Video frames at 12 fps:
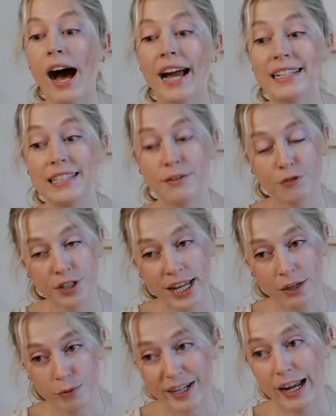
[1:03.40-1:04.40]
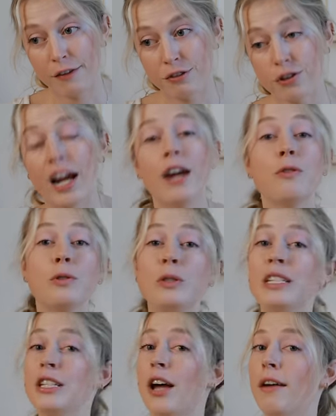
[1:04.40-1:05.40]
I did forget it right after. I also
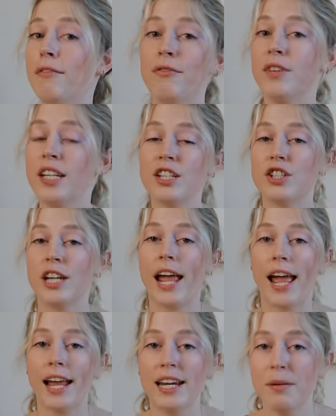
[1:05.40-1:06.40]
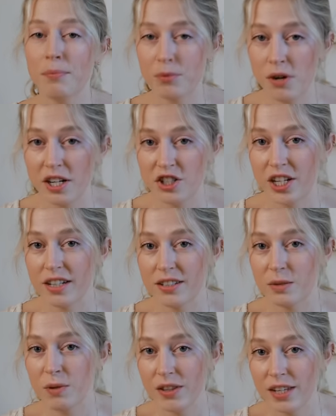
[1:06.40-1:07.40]
did not finish any
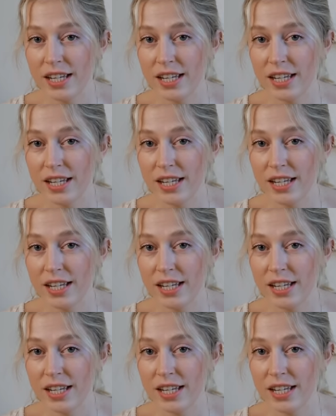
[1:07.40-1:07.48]
projects with